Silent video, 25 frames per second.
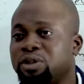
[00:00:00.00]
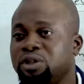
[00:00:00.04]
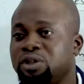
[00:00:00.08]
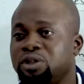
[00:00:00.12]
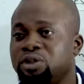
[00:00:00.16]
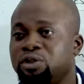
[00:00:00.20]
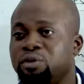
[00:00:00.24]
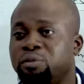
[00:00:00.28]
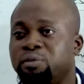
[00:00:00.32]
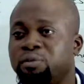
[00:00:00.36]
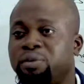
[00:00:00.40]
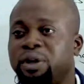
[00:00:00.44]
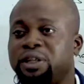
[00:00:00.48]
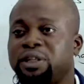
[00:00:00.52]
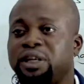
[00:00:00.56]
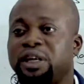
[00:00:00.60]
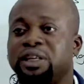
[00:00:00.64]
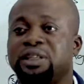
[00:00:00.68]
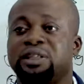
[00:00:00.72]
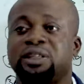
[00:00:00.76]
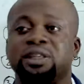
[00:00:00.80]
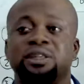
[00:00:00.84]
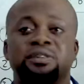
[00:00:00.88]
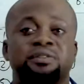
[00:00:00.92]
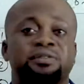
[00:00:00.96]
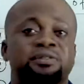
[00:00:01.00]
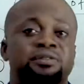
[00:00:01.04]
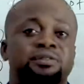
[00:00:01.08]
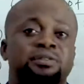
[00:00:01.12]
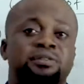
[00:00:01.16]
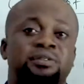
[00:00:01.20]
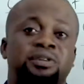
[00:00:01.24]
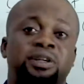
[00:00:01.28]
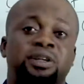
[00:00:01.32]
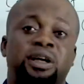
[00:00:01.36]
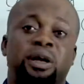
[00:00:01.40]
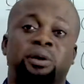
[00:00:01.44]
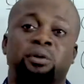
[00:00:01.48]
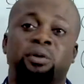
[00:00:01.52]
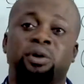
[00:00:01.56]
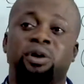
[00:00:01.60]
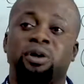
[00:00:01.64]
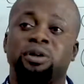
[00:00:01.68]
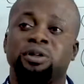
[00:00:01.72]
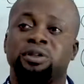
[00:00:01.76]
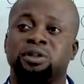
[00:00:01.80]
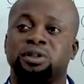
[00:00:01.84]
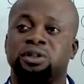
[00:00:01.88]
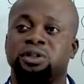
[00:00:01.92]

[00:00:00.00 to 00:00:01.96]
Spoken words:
So better safe than what?